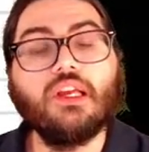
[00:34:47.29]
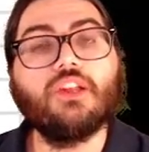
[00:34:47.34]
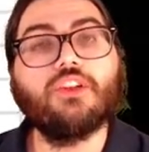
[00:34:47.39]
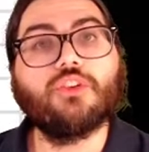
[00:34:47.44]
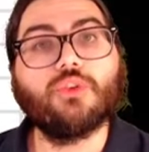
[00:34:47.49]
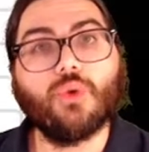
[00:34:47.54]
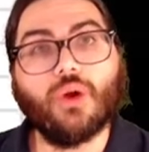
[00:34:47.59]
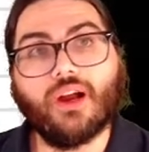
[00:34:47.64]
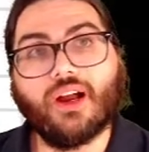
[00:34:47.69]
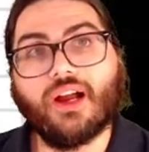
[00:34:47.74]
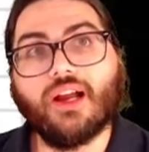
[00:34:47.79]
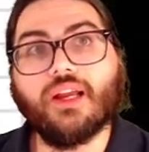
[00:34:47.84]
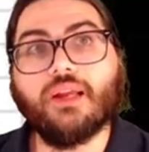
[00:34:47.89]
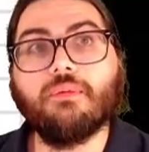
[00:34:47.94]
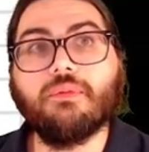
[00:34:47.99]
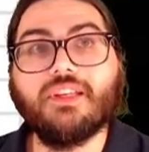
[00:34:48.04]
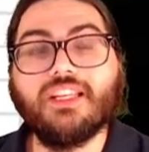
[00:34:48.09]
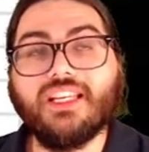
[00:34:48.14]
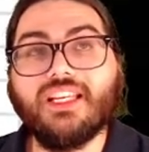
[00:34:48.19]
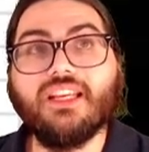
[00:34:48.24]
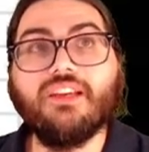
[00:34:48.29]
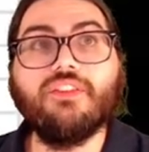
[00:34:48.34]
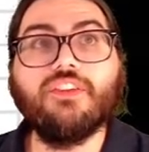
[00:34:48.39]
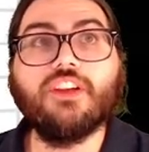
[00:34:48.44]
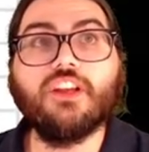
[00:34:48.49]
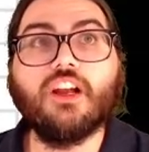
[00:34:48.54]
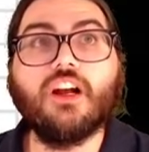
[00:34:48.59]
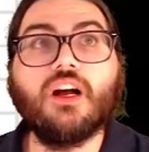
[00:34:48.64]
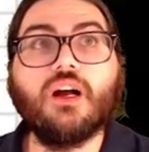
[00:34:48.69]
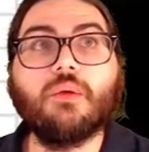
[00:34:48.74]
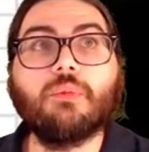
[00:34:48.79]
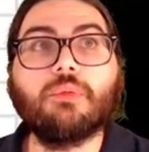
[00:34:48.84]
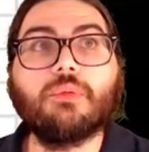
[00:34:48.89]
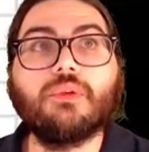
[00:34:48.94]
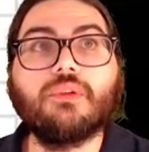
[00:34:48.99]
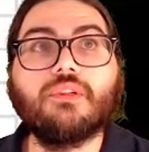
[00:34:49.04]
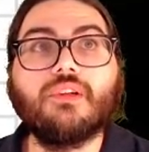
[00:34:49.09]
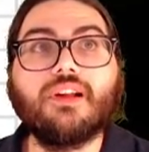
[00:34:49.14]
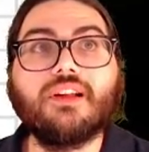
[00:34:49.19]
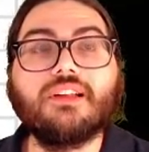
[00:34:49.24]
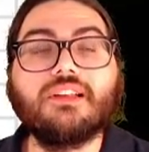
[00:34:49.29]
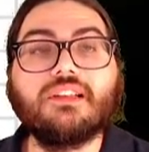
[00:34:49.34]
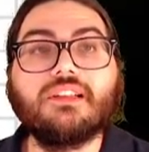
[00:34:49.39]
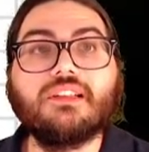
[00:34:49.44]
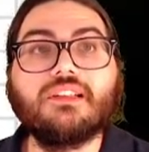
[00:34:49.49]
So I'm giving up, right,